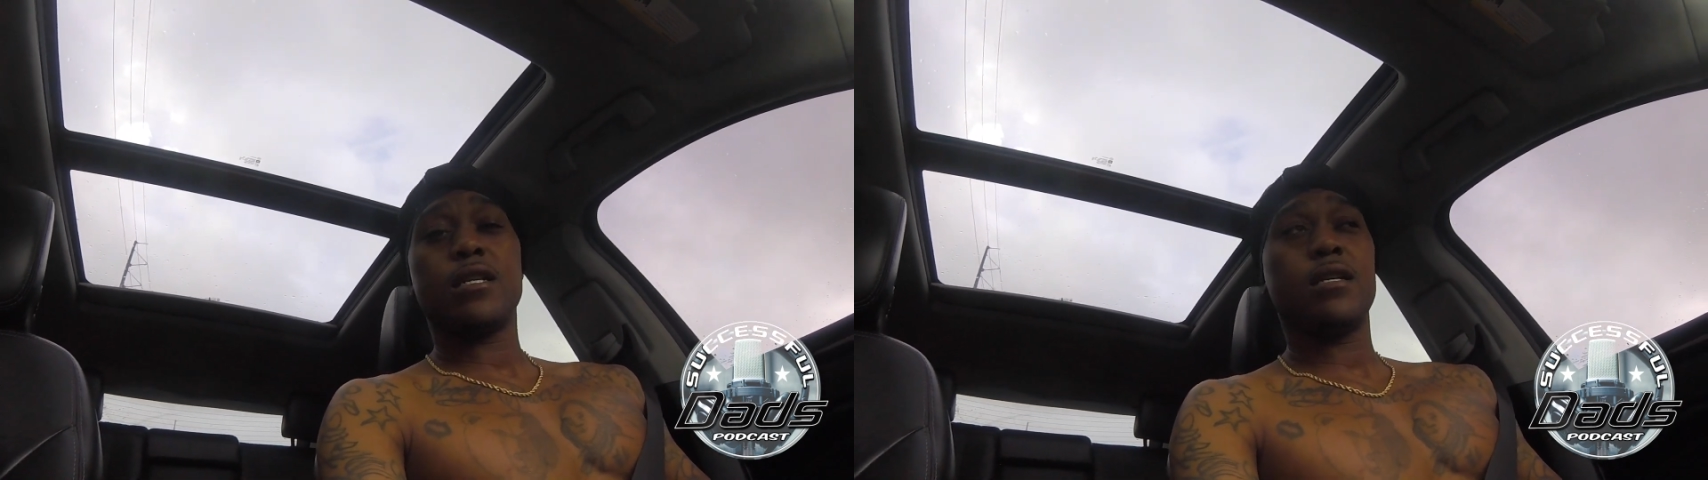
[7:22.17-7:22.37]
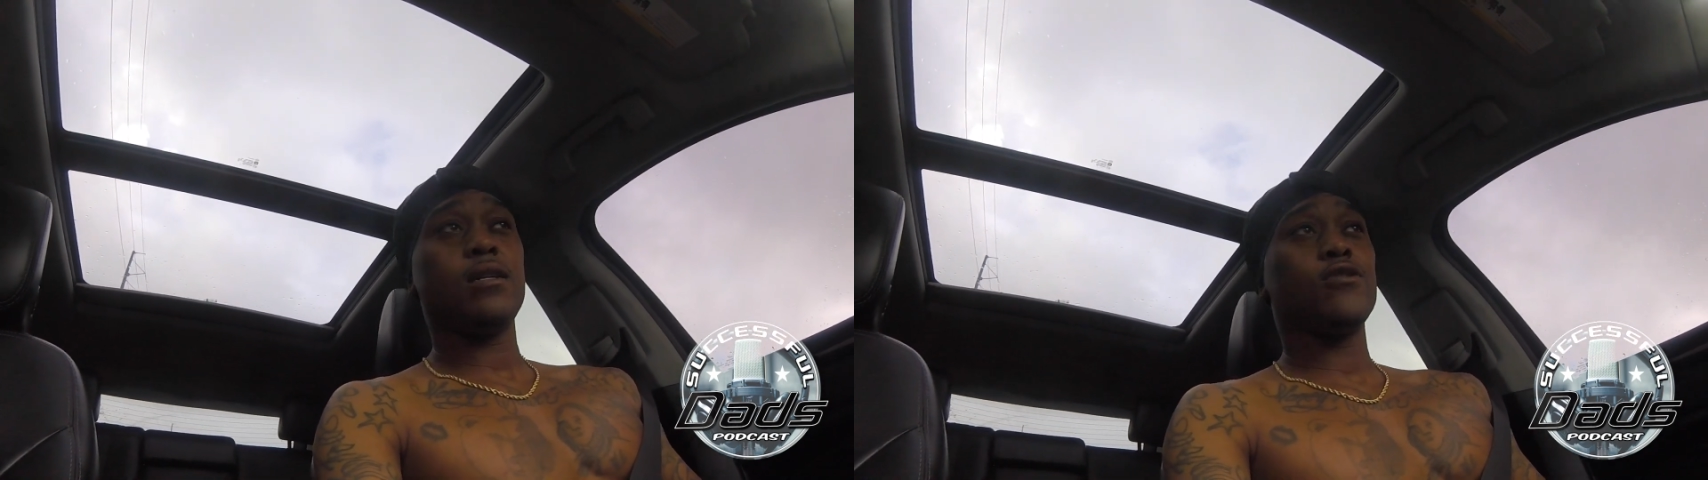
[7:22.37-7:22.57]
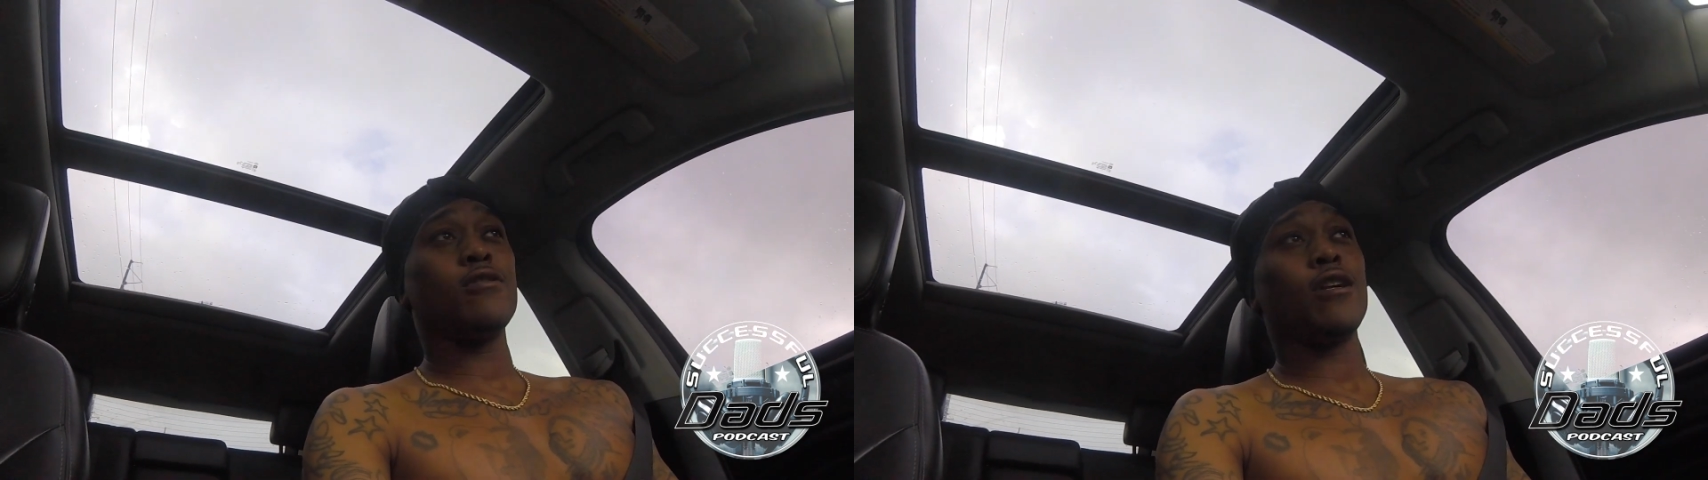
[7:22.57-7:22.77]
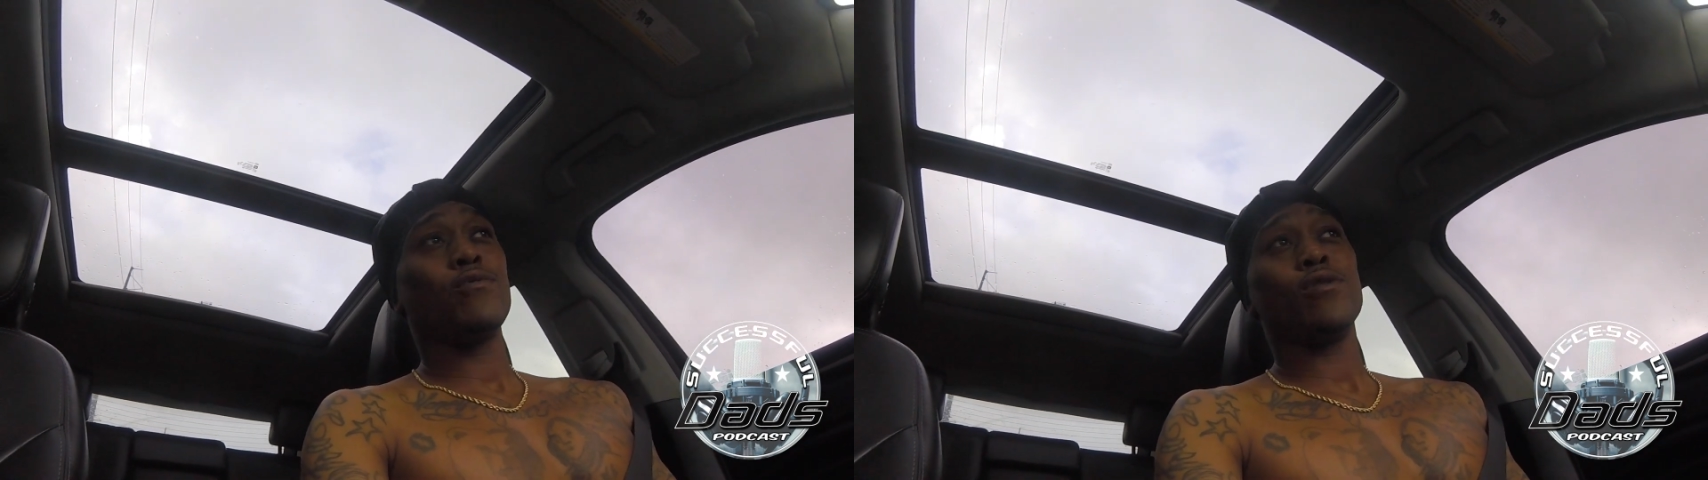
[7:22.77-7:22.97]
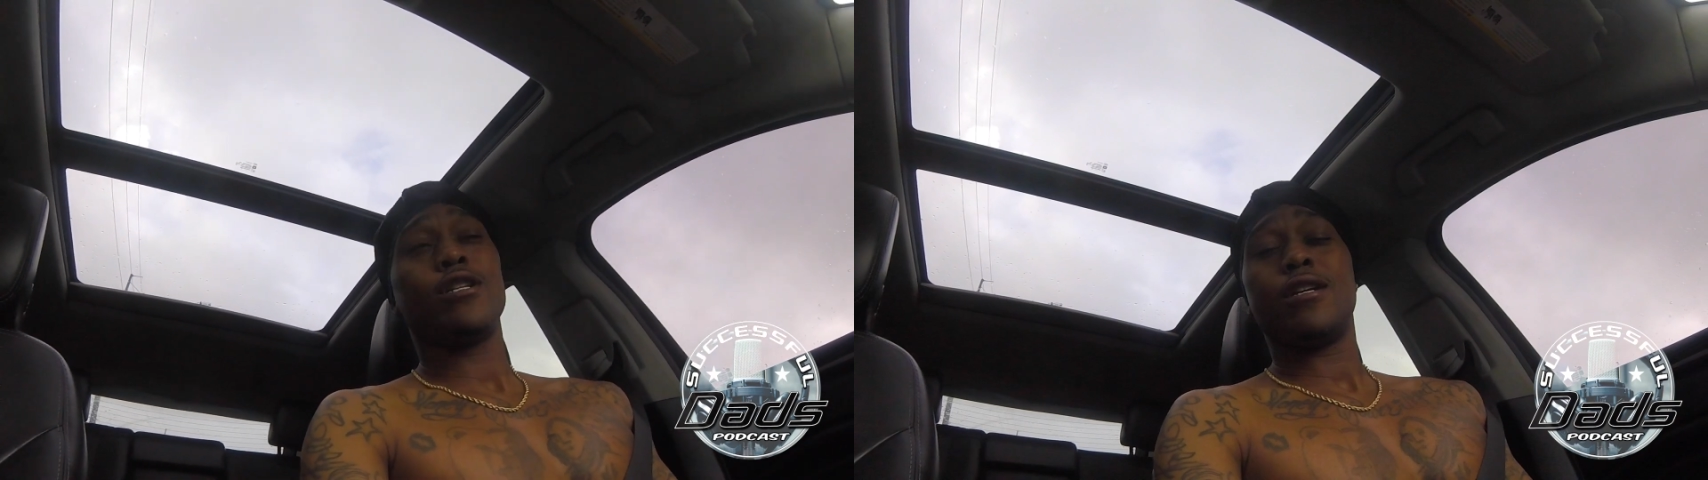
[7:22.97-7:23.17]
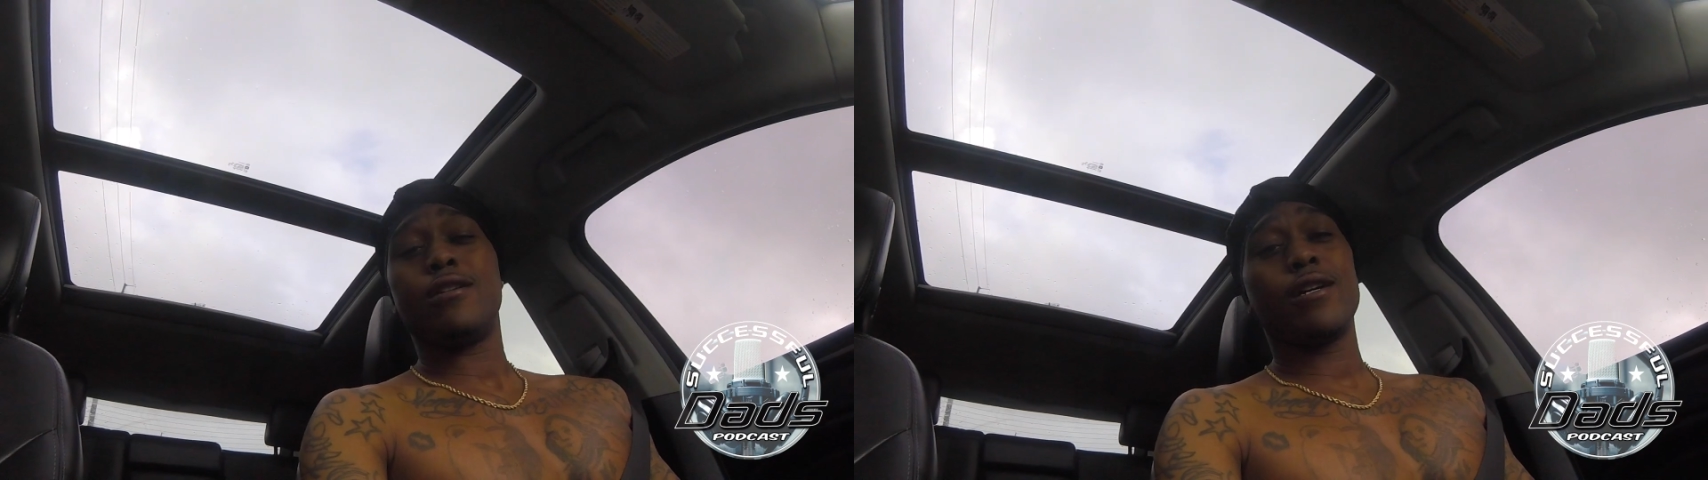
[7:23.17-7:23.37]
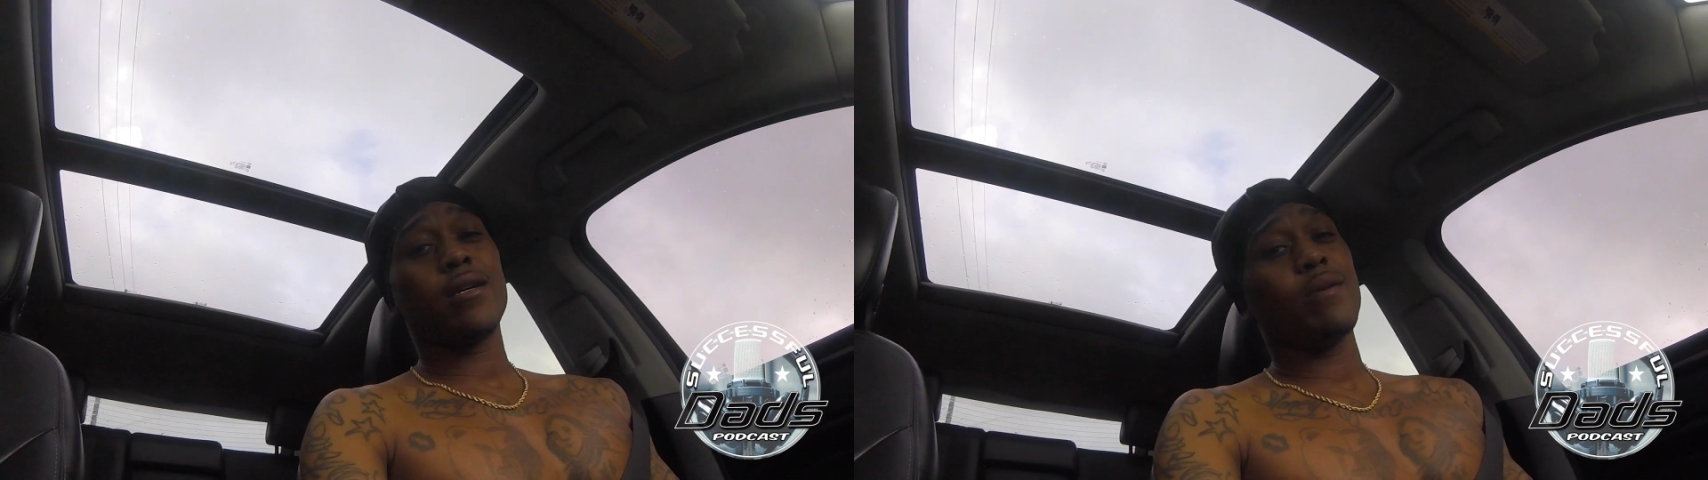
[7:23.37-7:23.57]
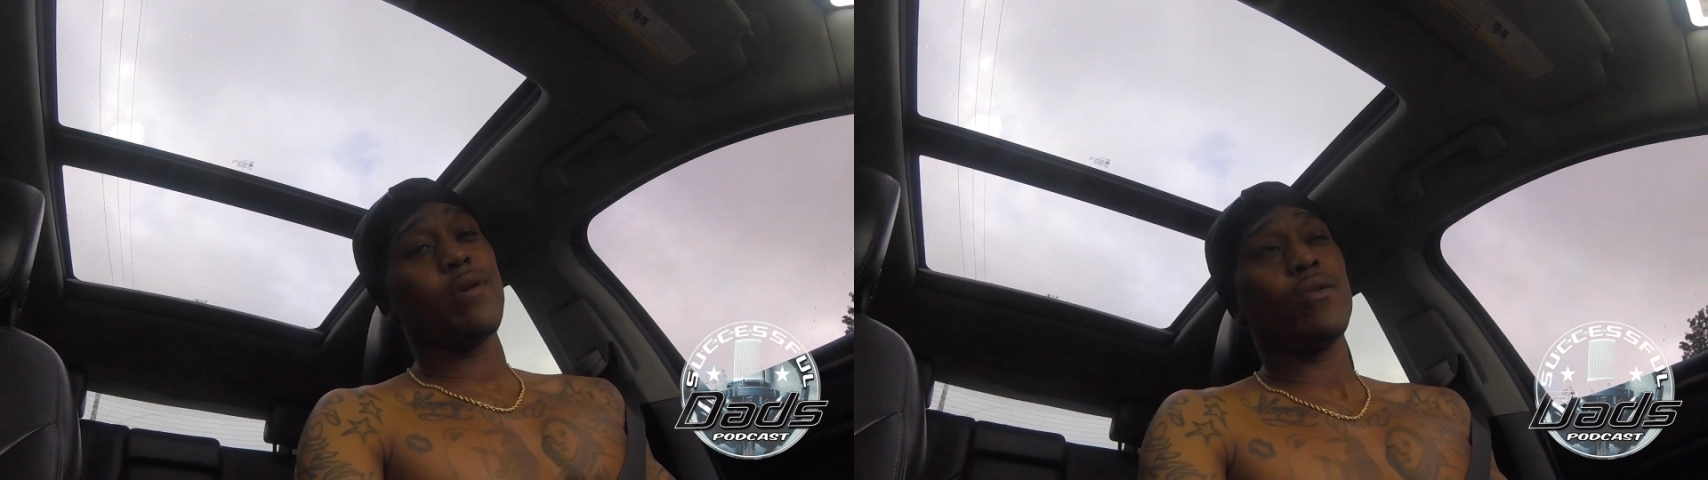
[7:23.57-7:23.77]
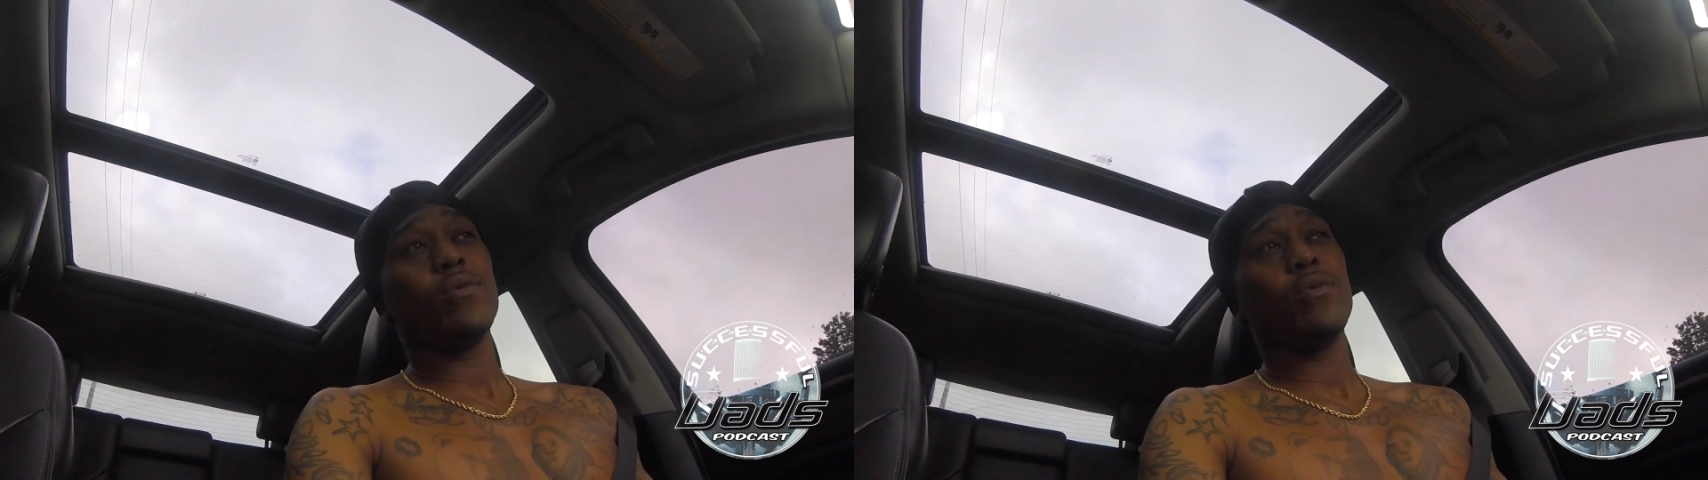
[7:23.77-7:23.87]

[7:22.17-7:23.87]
your kids try you one day, you gotta keep your